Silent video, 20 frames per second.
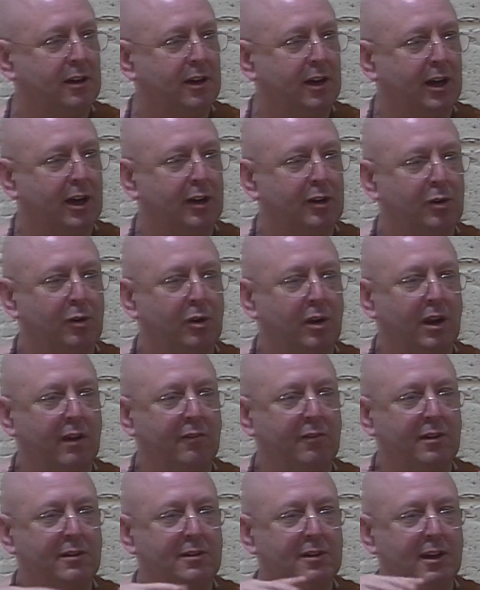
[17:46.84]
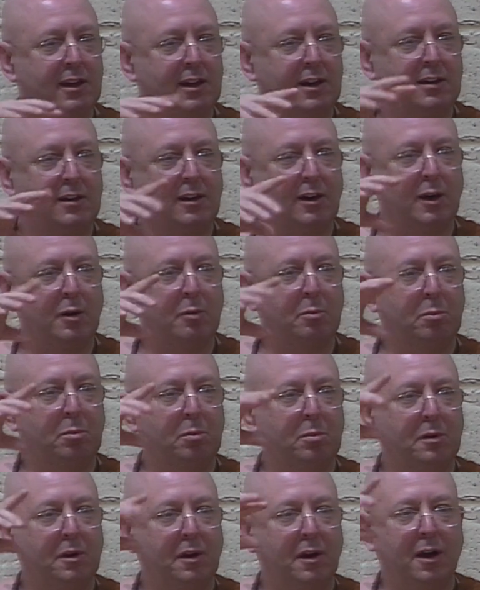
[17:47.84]
and you levitate up
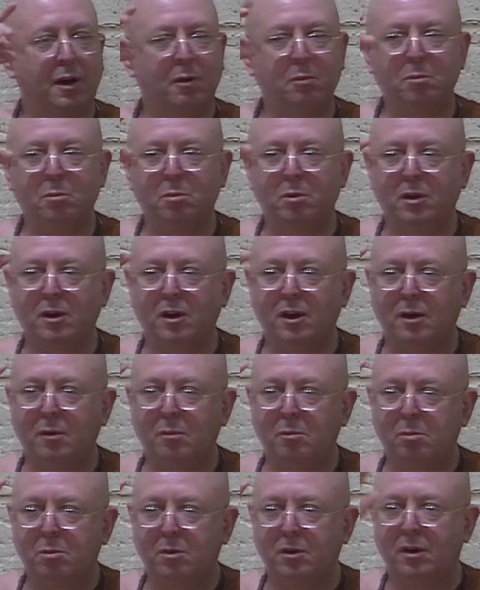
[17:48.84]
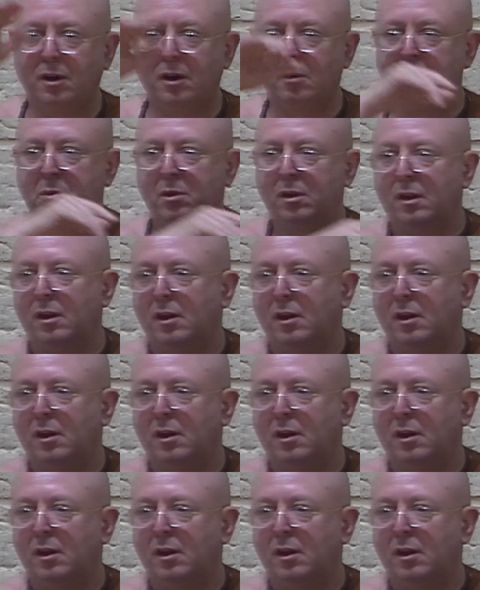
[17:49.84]
and up and up and up.